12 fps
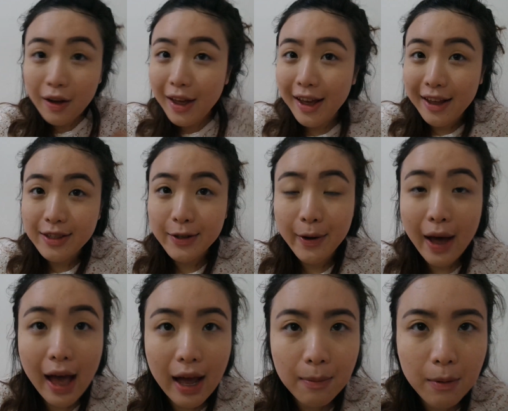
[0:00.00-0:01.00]
Okay, so
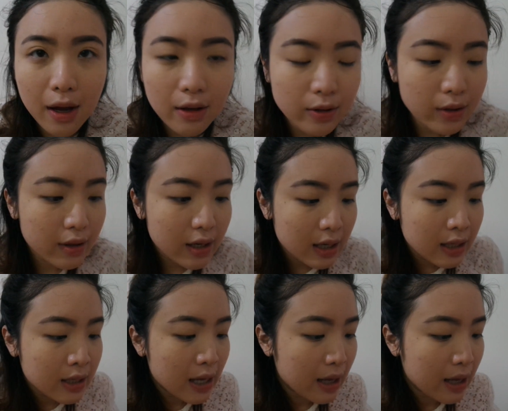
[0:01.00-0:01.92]
eyebrows are done,